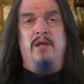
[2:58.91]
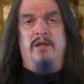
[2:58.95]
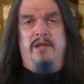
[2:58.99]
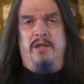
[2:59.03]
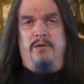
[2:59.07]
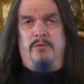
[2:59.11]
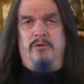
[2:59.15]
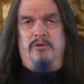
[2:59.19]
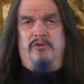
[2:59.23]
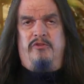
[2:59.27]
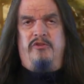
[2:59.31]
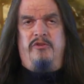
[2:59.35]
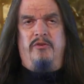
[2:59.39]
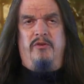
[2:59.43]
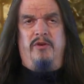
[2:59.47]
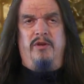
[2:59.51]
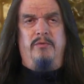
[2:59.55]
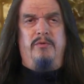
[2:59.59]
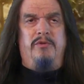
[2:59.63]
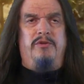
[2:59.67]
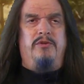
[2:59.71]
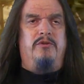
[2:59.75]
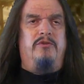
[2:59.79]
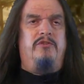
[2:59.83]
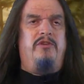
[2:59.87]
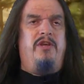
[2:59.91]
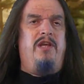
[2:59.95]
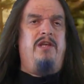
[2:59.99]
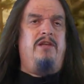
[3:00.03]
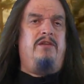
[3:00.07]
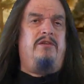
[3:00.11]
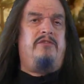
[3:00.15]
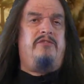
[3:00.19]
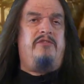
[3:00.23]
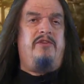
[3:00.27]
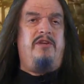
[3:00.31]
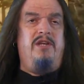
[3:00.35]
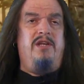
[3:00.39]
They weren't steering with their
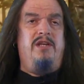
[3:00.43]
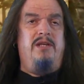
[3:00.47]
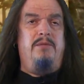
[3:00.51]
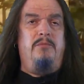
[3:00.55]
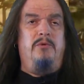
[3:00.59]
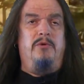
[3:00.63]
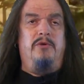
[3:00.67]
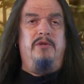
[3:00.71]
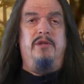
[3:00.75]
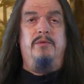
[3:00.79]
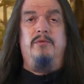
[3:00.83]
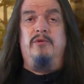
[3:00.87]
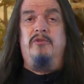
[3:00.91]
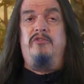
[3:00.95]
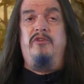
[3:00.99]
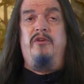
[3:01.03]
tails anymore, they were